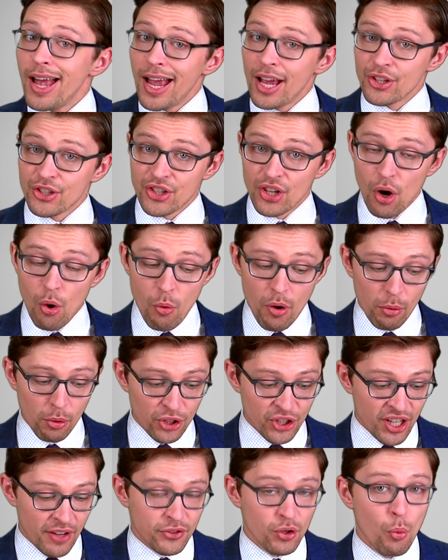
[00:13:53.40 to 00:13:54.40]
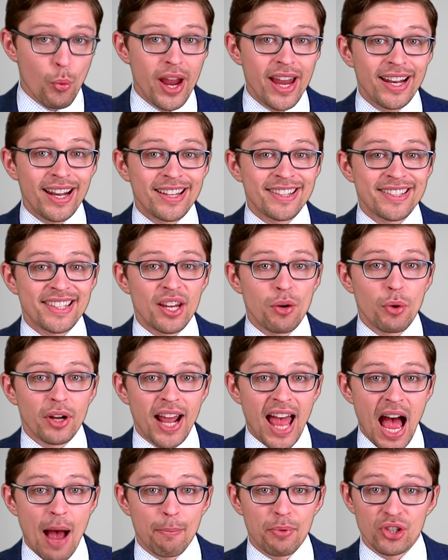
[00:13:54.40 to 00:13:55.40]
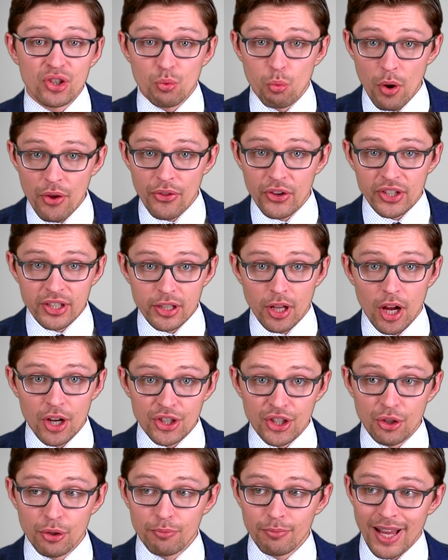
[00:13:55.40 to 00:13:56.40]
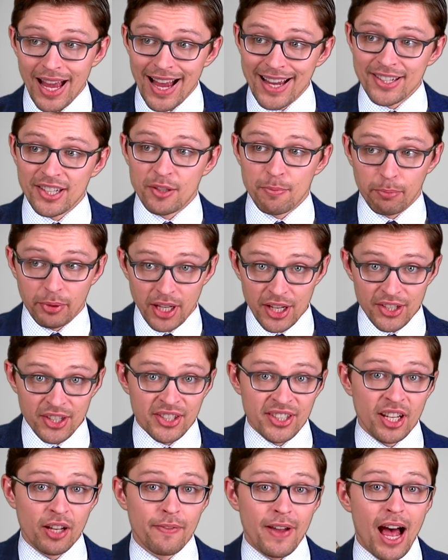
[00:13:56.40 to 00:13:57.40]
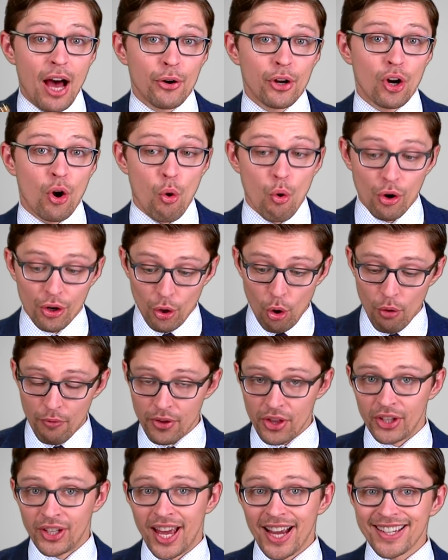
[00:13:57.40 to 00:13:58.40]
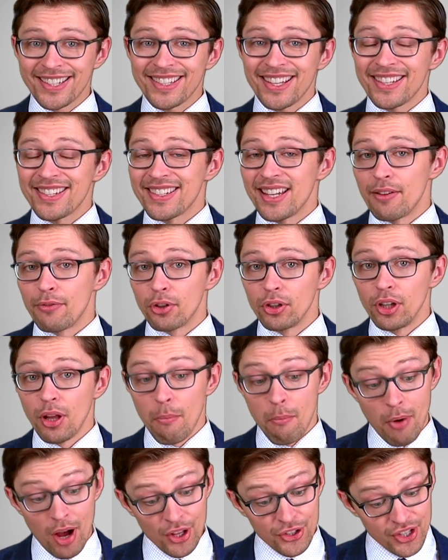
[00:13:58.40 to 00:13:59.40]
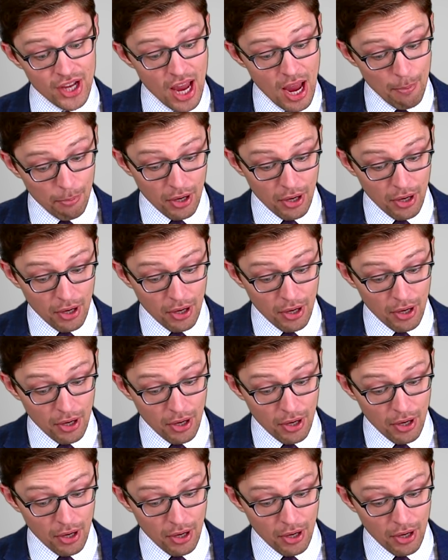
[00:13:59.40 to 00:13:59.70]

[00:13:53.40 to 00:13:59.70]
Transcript: And so we will just have to wait and see what happens with this lawsuit as it plays itself out in court over the next several months.